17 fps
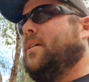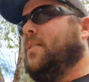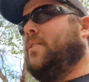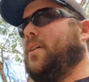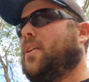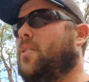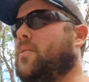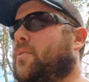
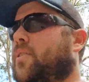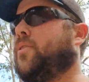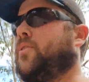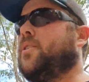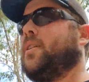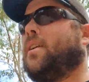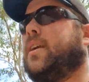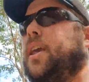And they don't
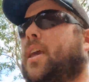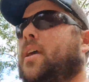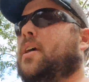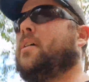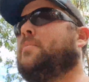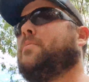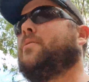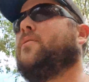think
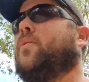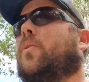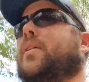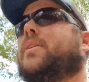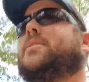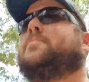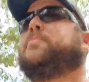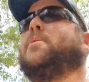before
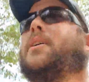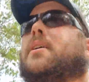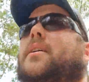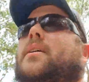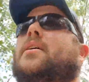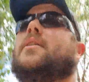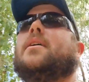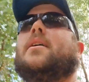they speak.
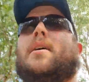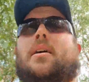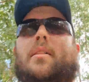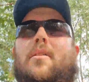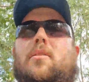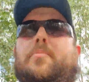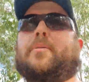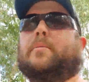A
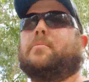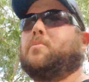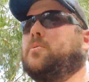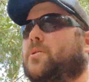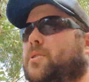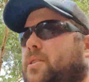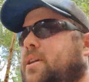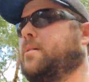lot of people
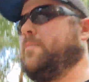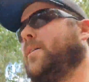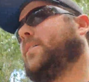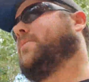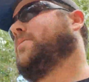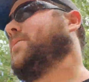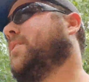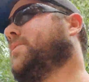will just come out
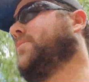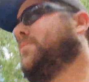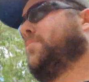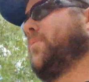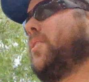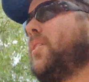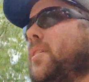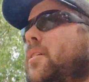and say
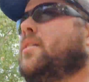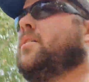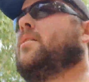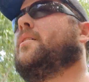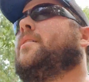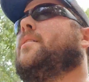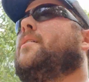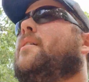something
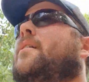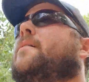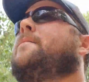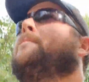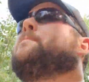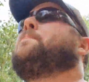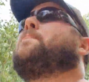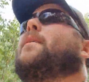
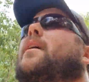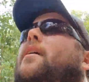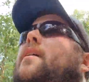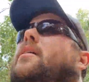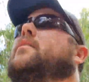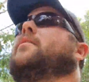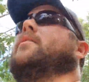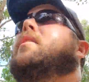
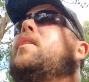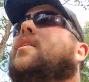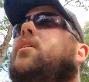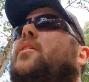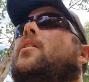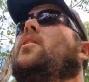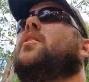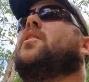and
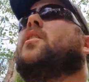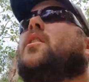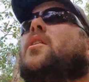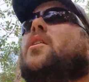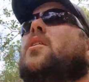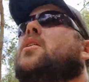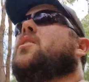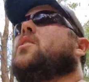
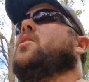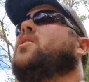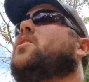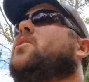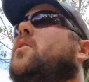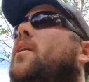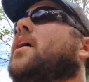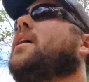
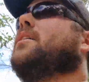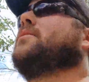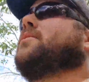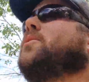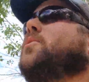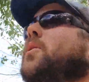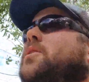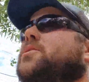not
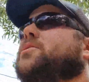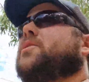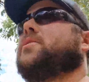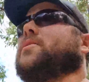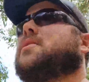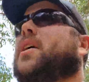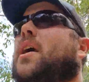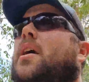ask
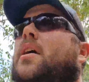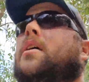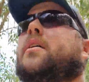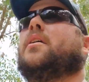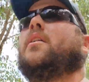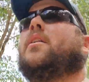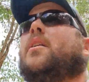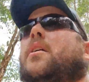questions,
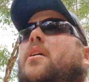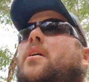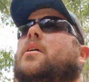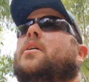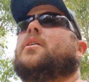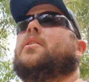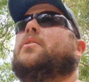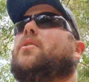
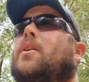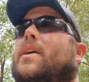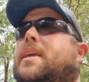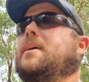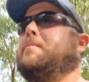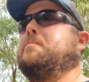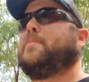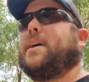not
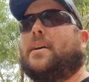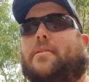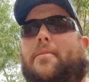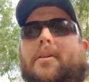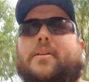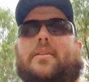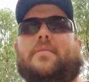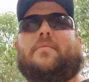get background